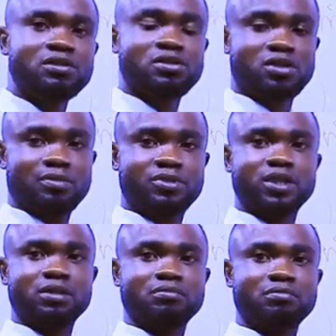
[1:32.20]
something,
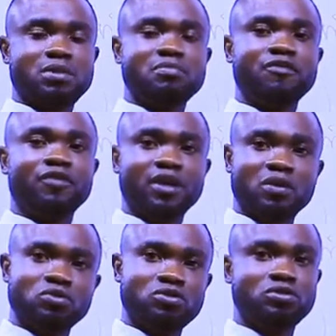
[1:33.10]
maybe
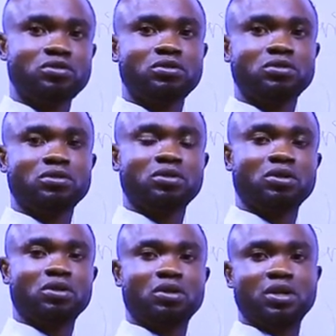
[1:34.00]
firewood
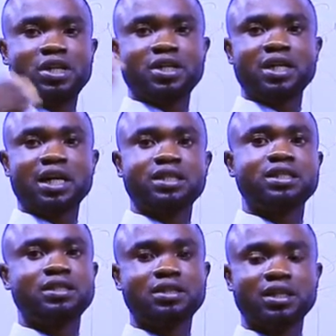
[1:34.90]
or any other
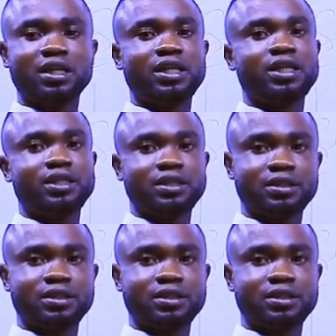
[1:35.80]
thing again.